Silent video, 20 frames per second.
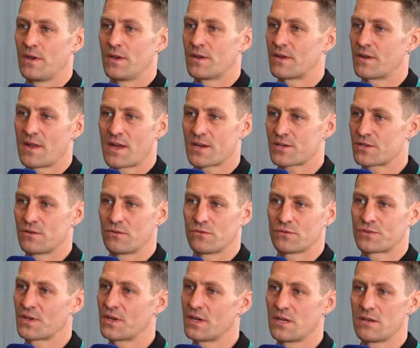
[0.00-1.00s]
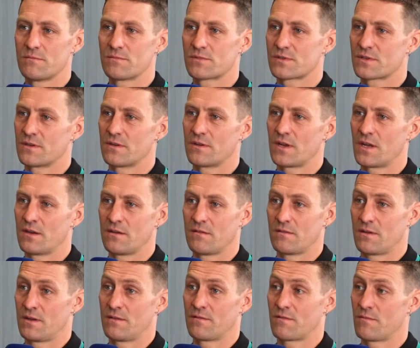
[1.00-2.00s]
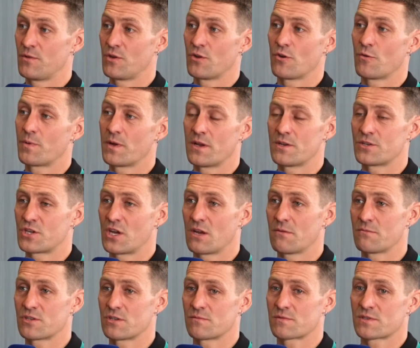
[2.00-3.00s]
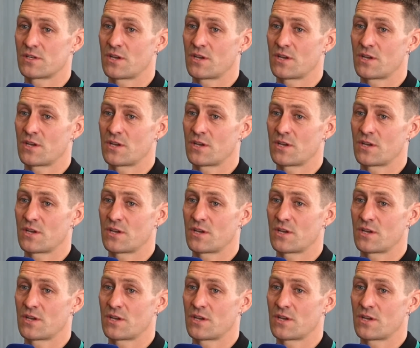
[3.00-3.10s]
international teams and from European championships.